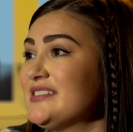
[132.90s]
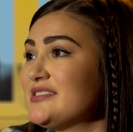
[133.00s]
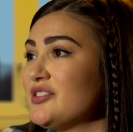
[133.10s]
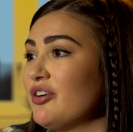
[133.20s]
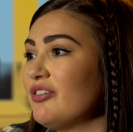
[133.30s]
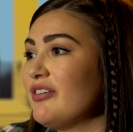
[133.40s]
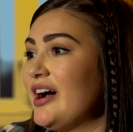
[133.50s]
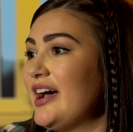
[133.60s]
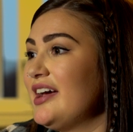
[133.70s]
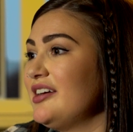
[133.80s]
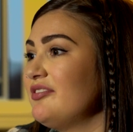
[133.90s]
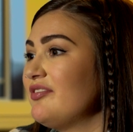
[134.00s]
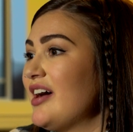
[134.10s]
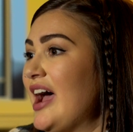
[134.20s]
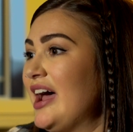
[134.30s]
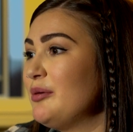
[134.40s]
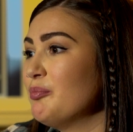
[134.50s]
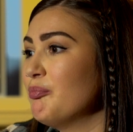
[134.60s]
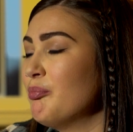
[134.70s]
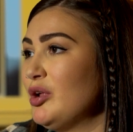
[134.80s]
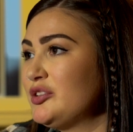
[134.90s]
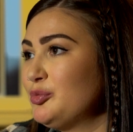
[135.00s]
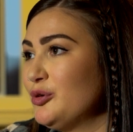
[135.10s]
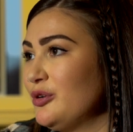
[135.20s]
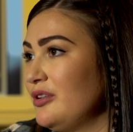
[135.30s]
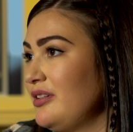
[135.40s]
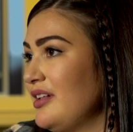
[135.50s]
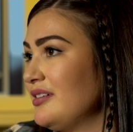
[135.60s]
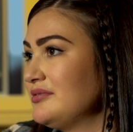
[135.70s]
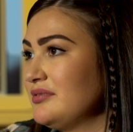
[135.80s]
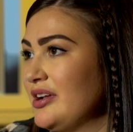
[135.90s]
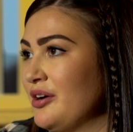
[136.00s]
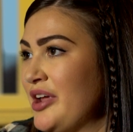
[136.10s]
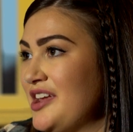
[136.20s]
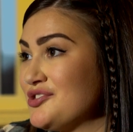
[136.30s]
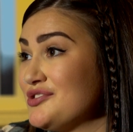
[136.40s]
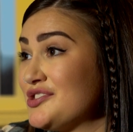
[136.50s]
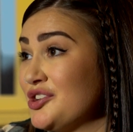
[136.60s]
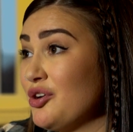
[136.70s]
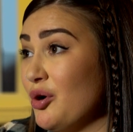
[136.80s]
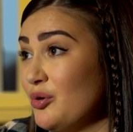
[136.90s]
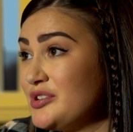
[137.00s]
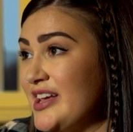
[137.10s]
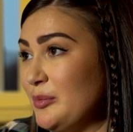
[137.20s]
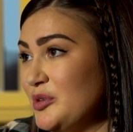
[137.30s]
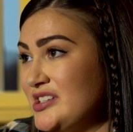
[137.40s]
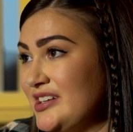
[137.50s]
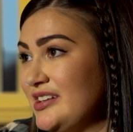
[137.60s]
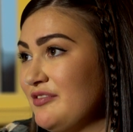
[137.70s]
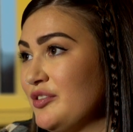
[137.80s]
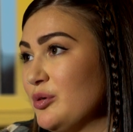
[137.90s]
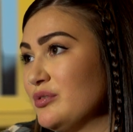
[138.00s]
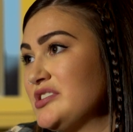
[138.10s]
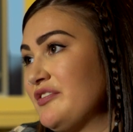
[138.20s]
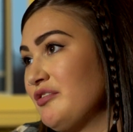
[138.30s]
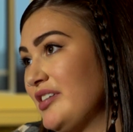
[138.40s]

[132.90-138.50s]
So I've had multiple occasions to go to Edmonton for different